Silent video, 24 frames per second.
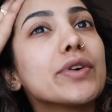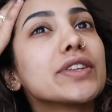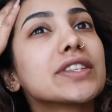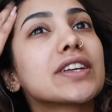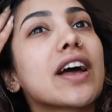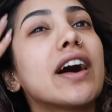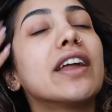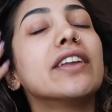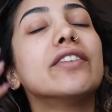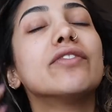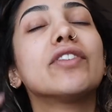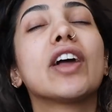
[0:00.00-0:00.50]
it's
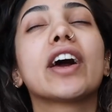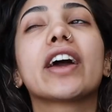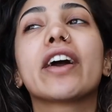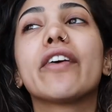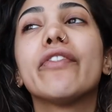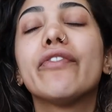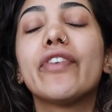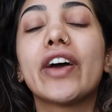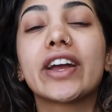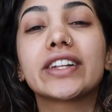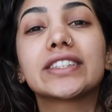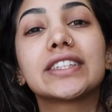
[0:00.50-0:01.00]
kind of like
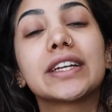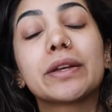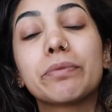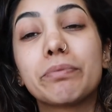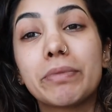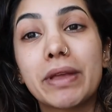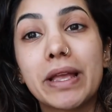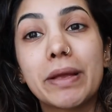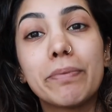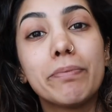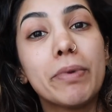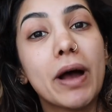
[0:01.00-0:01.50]
affecting
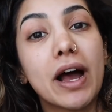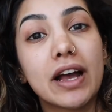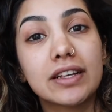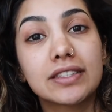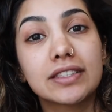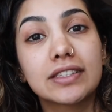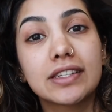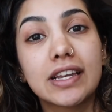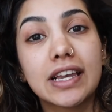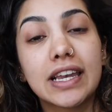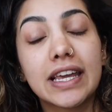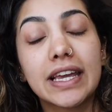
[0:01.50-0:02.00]
me
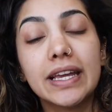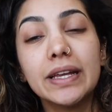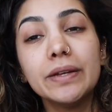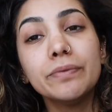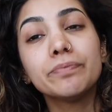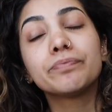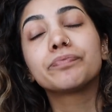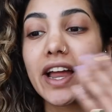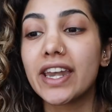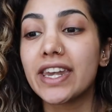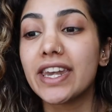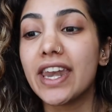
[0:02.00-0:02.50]
personally.
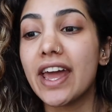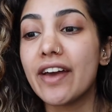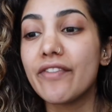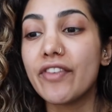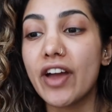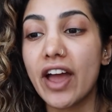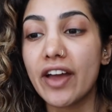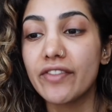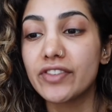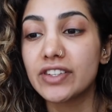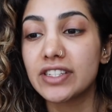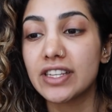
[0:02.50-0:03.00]
I never
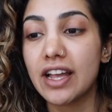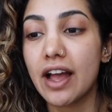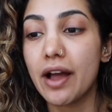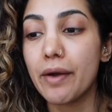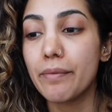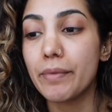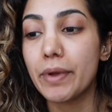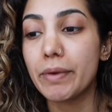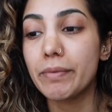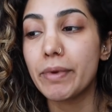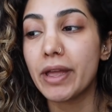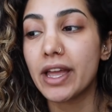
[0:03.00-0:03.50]
ever set
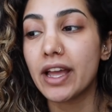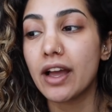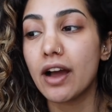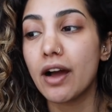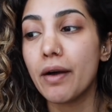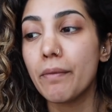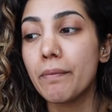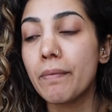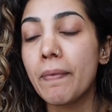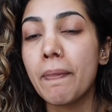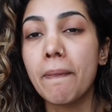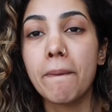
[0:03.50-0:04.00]
up my
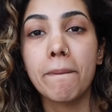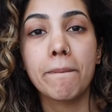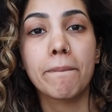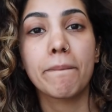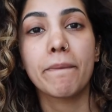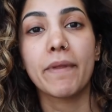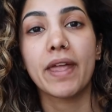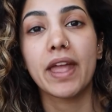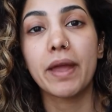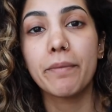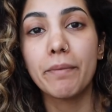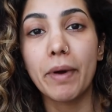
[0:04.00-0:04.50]
makeup
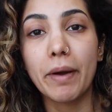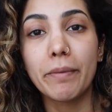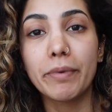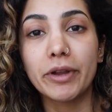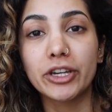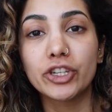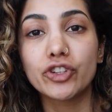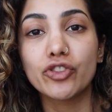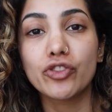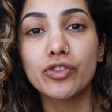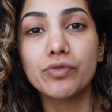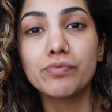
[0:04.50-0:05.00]
in my
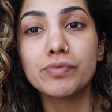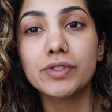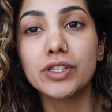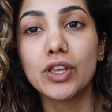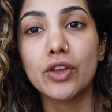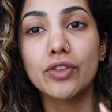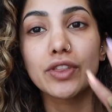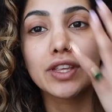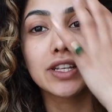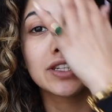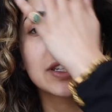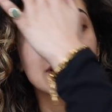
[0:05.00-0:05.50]
bedroom,
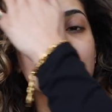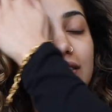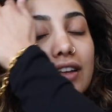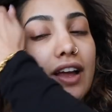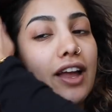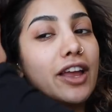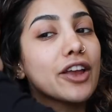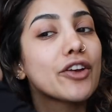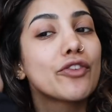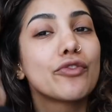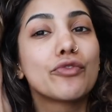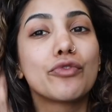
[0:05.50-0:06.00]
so this is
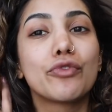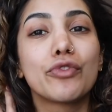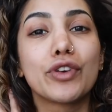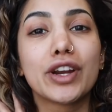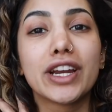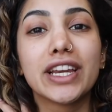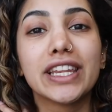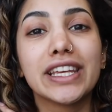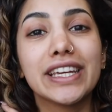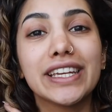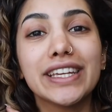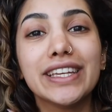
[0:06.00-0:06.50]
like
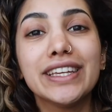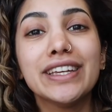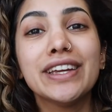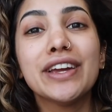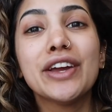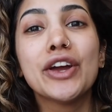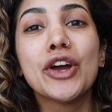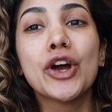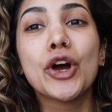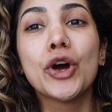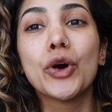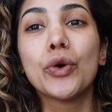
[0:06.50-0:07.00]
really
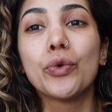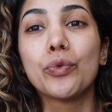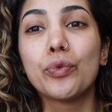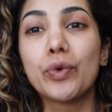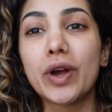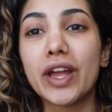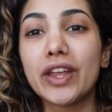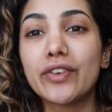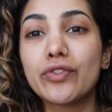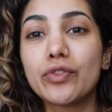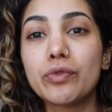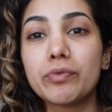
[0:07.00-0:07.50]

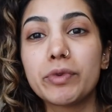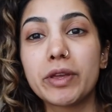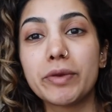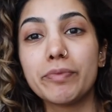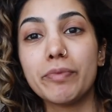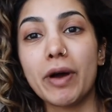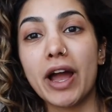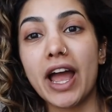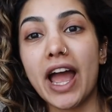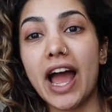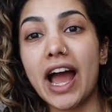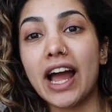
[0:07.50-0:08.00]
weird for me.
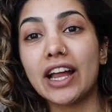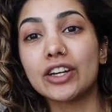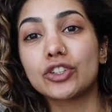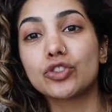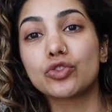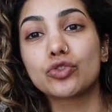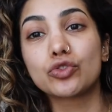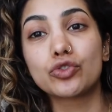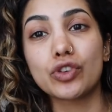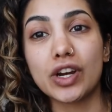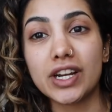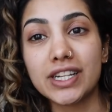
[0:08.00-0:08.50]
My
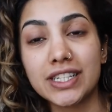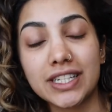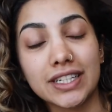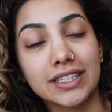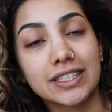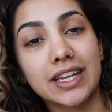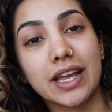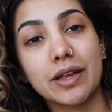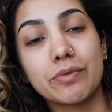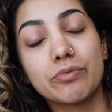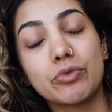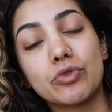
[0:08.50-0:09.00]
actual dressing
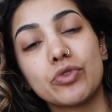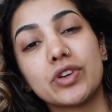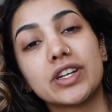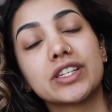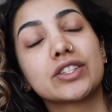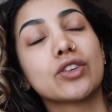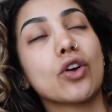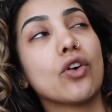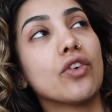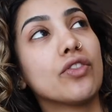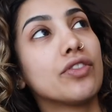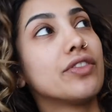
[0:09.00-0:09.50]
table
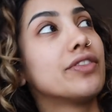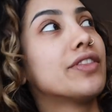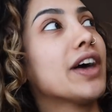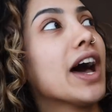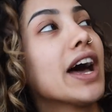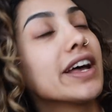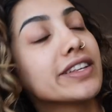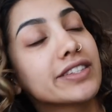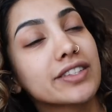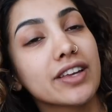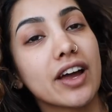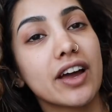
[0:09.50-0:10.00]
is on
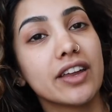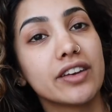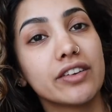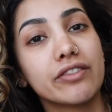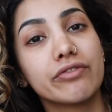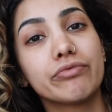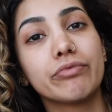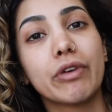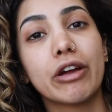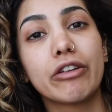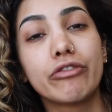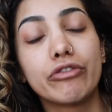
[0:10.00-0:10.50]
that side
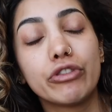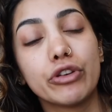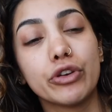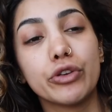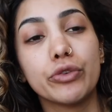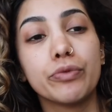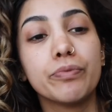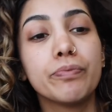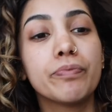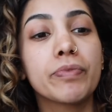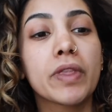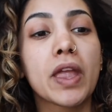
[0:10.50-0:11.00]
of my
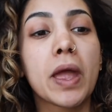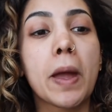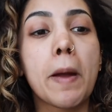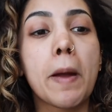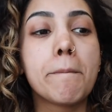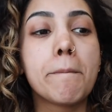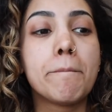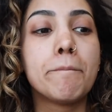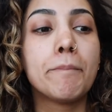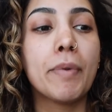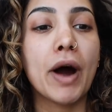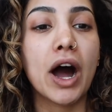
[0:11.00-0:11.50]
room,
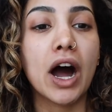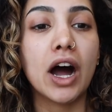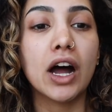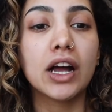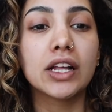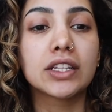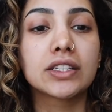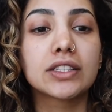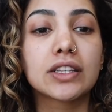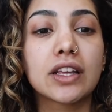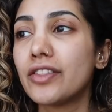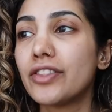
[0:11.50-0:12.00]

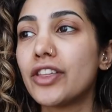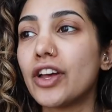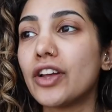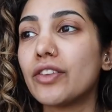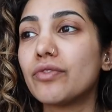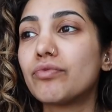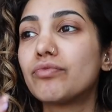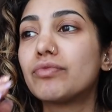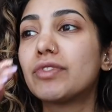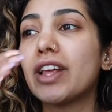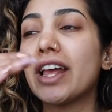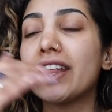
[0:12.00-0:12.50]
but
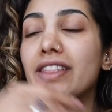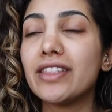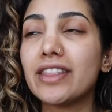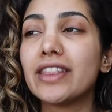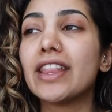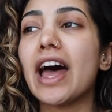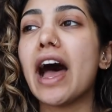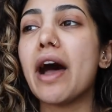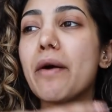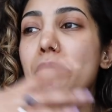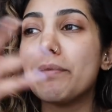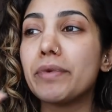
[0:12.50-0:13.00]
then
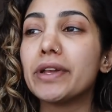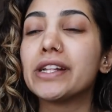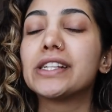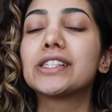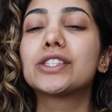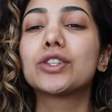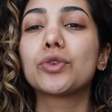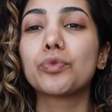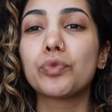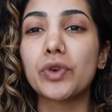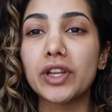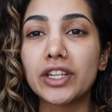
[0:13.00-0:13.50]
that
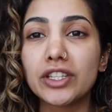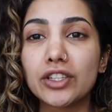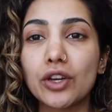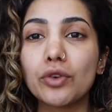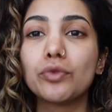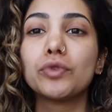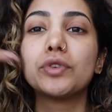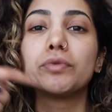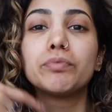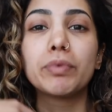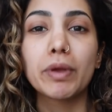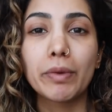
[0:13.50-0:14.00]
means the window
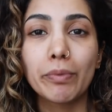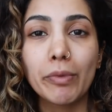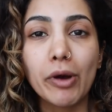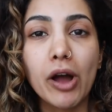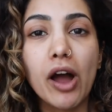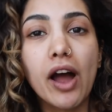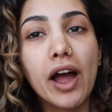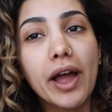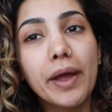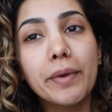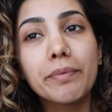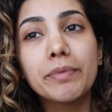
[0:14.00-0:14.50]
would be
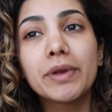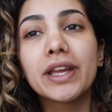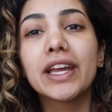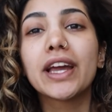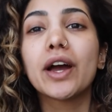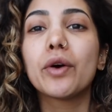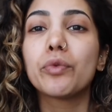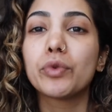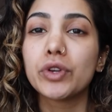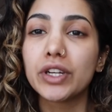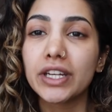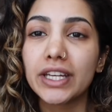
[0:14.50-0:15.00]
behind me.
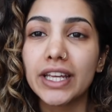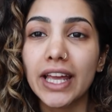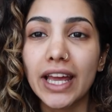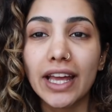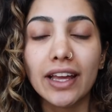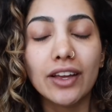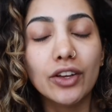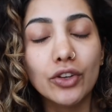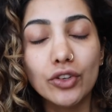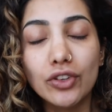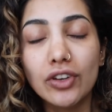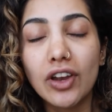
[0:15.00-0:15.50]
I wouldn't
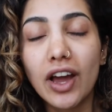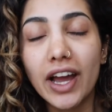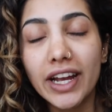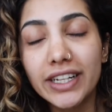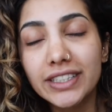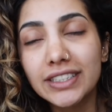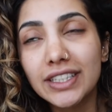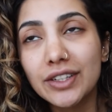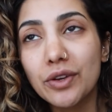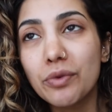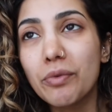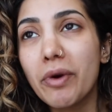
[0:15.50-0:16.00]
get good
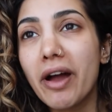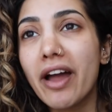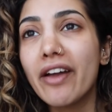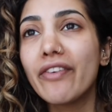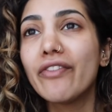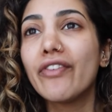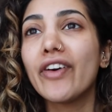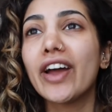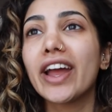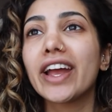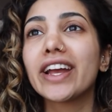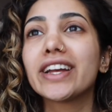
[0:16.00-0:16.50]
lighting on my
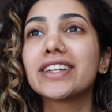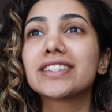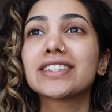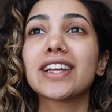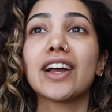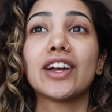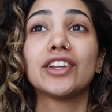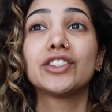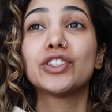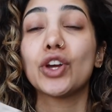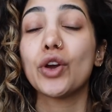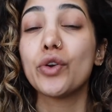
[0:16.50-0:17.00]
face.
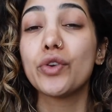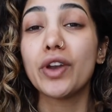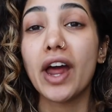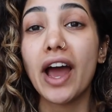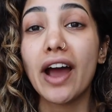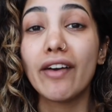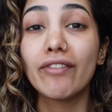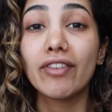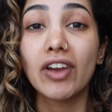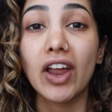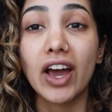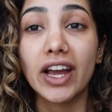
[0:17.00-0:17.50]
I don't
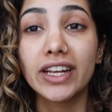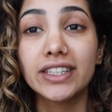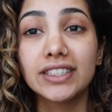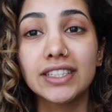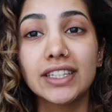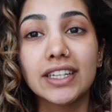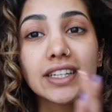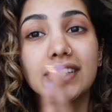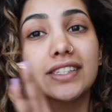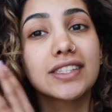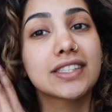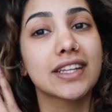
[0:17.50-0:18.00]
have
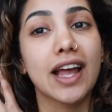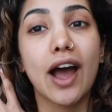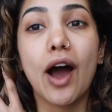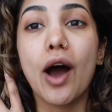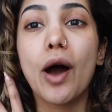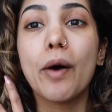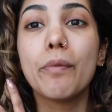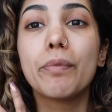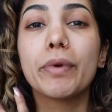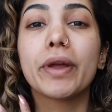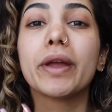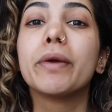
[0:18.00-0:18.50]
lighting set
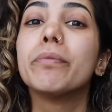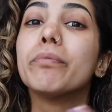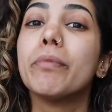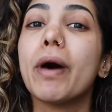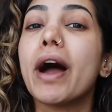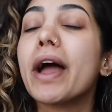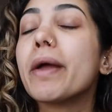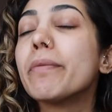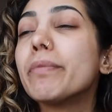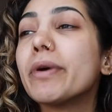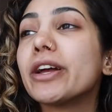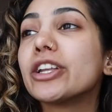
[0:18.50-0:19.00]
up in
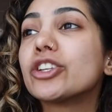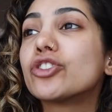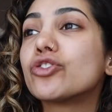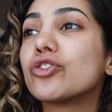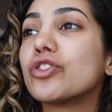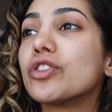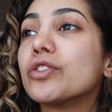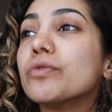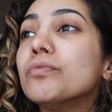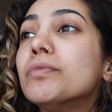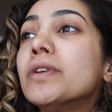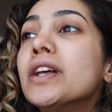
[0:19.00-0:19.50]
my
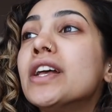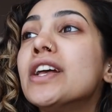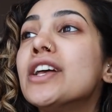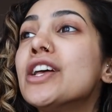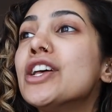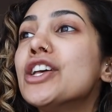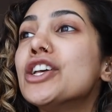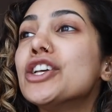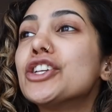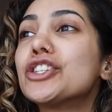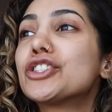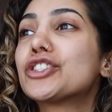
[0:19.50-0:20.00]
bedroom.
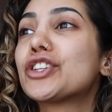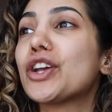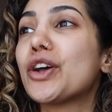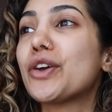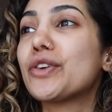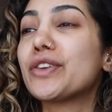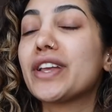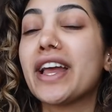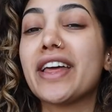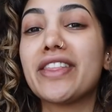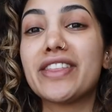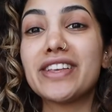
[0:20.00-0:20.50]
So
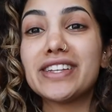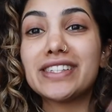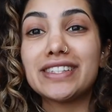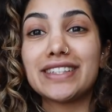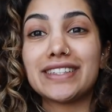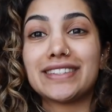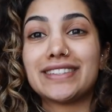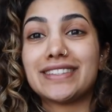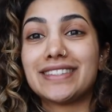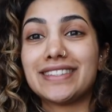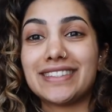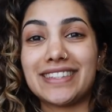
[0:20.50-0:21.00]
yeah, this
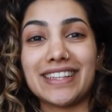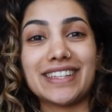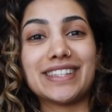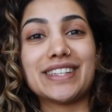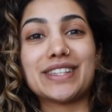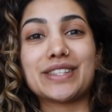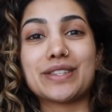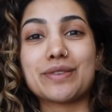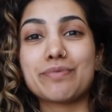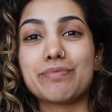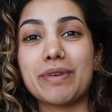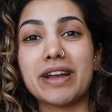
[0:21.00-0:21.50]
is
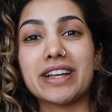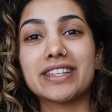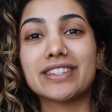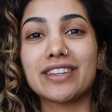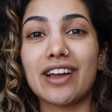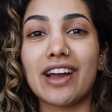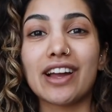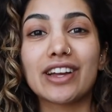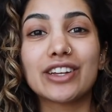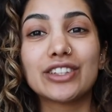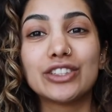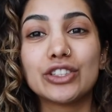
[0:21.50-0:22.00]
the best
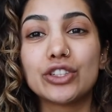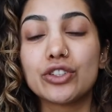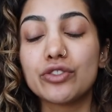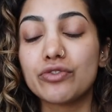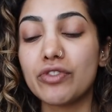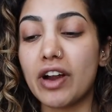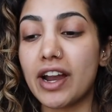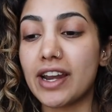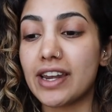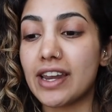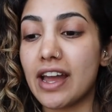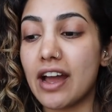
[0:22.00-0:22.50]
that I can do
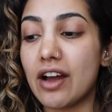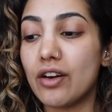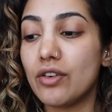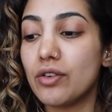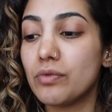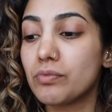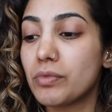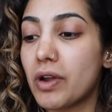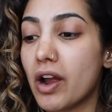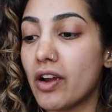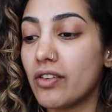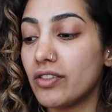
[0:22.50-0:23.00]
right now.
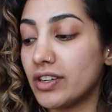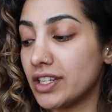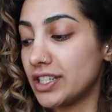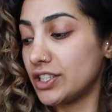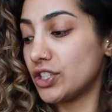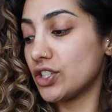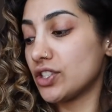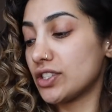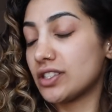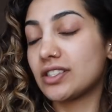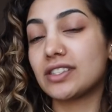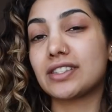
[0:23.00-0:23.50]
I'm currently
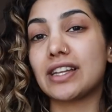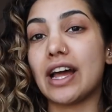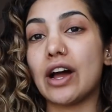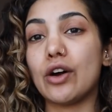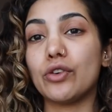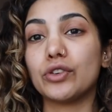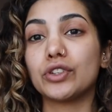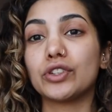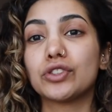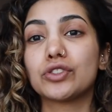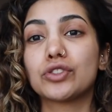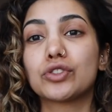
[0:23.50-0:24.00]
just
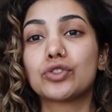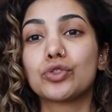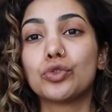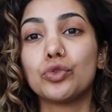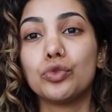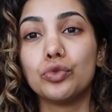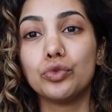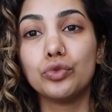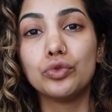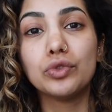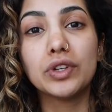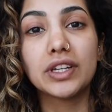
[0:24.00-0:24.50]
sat on a
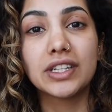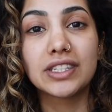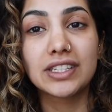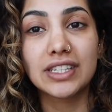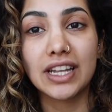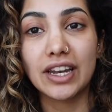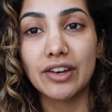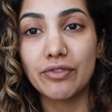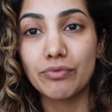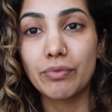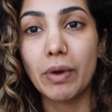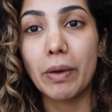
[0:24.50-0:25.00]
stool
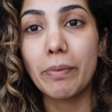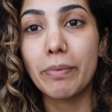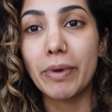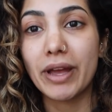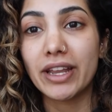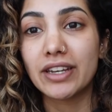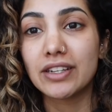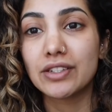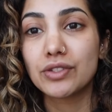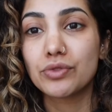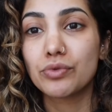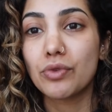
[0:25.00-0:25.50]
instead of my
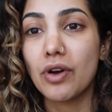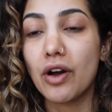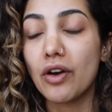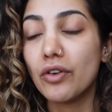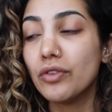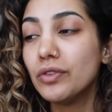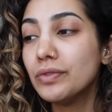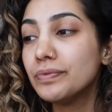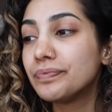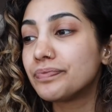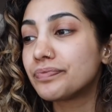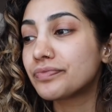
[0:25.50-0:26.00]
bed as
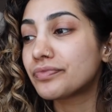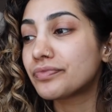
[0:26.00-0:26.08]
well,